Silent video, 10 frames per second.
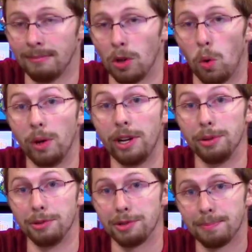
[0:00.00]

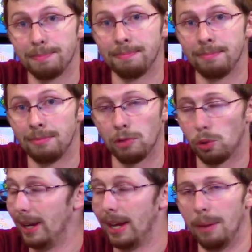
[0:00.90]
Orleans,
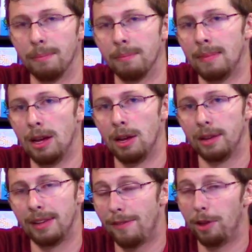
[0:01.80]
great game.
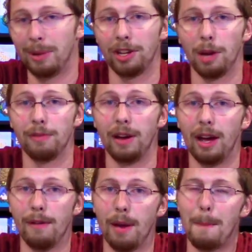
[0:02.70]
Definitely my top
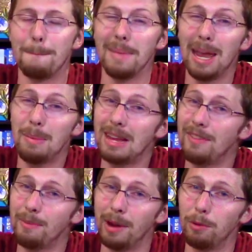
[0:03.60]
5, maybe
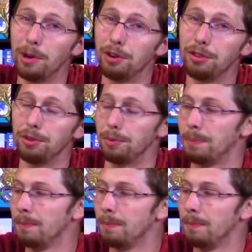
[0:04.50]
even my 1 or 2.